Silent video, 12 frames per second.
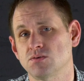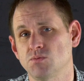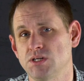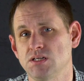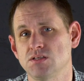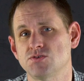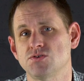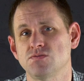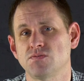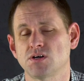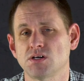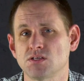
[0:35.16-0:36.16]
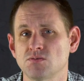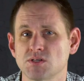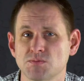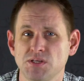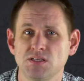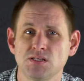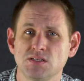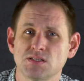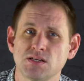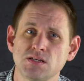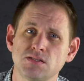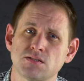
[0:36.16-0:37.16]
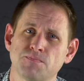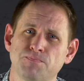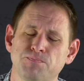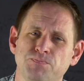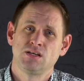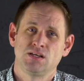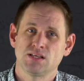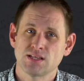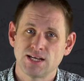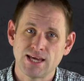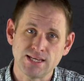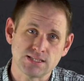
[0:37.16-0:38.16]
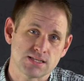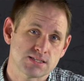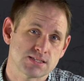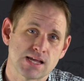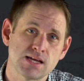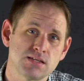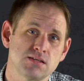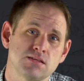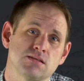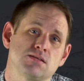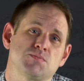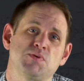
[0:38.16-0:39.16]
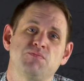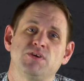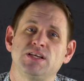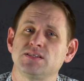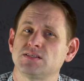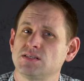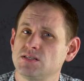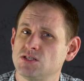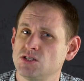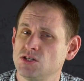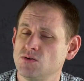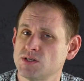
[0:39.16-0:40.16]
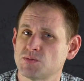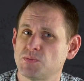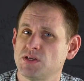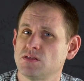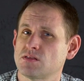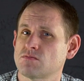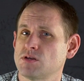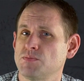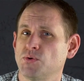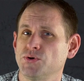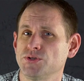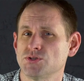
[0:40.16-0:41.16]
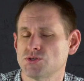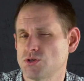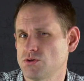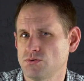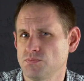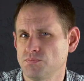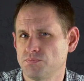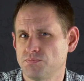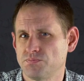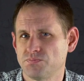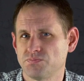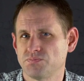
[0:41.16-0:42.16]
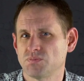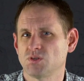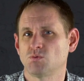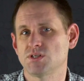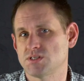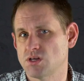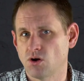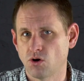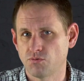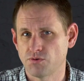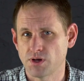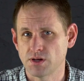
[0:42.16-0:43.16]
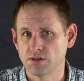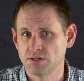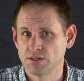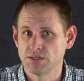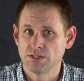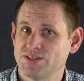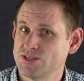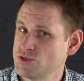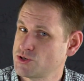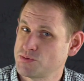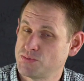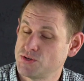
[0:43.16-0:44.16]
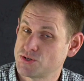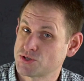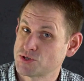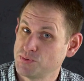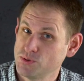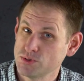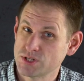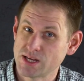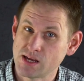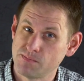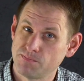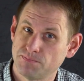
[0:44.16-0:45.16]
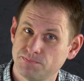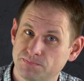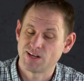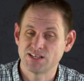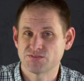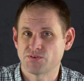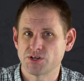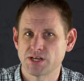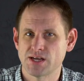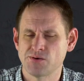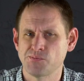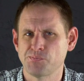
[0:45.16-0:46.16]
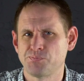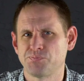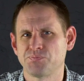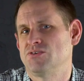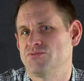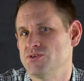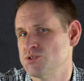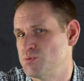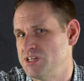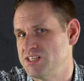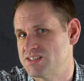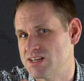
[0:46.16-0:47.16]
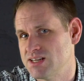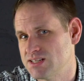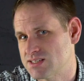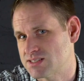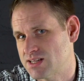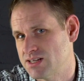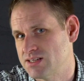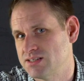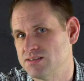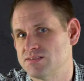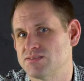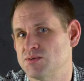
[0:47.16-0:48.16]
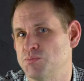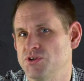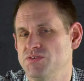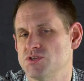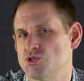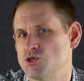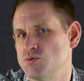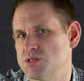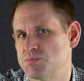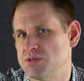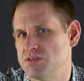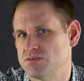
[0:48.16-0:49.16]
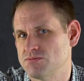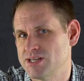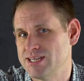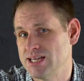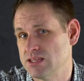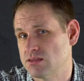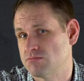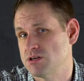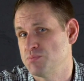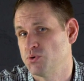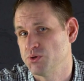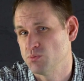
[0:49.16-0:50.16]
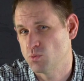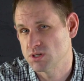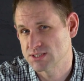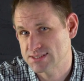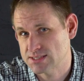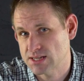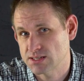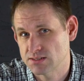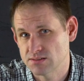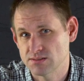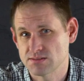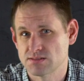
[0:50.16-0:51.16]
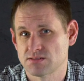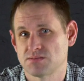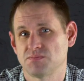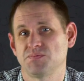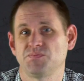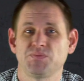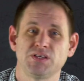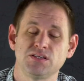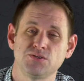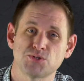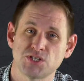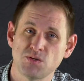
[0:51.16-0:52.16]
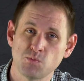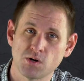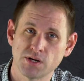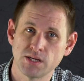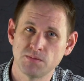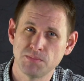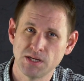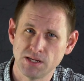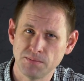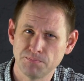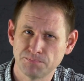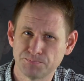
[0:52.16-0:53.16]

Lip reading: that we need to via USB these days. Now, the latest standard that's been released is USB 3.2. What does it offer? Does your computer support it? Let's find out. First, we need to understand the previous USB 3 and 3.1 standards, and you'll see why in a minute.